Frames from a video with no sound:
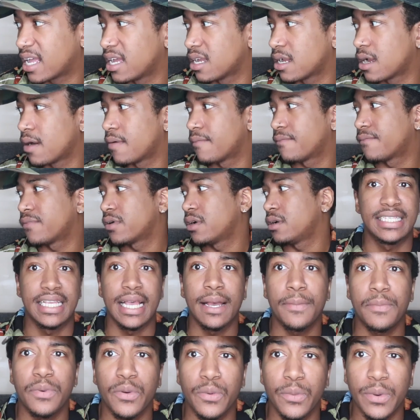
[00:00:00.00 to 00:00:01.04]
can come from, for
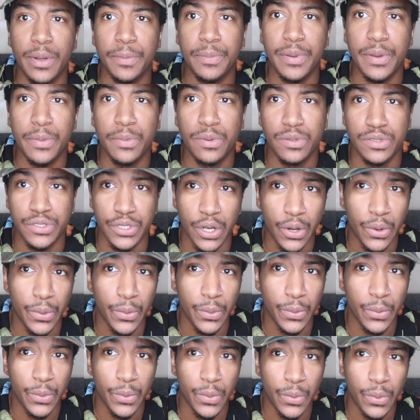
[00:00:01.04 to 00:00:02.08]
example, when people don't
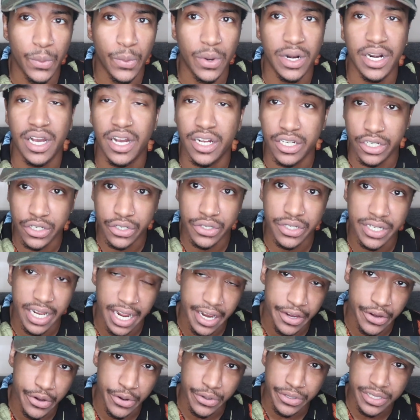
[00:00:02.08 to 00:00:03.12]
want to
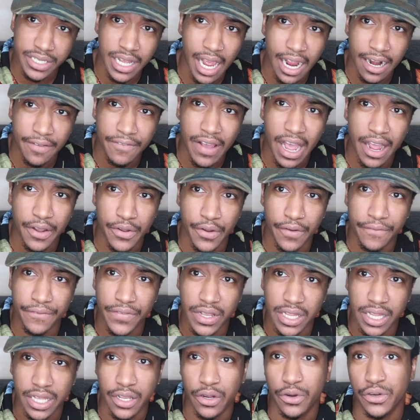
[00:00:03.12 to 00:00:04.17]
understand your side of how you're
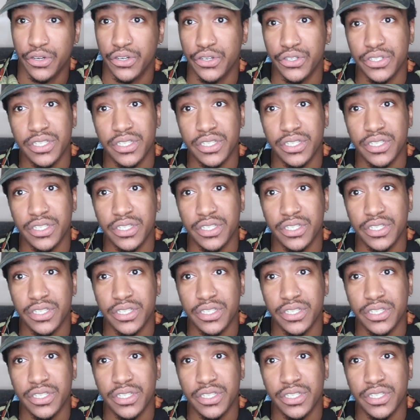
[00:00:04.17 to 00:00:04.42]
feeling or your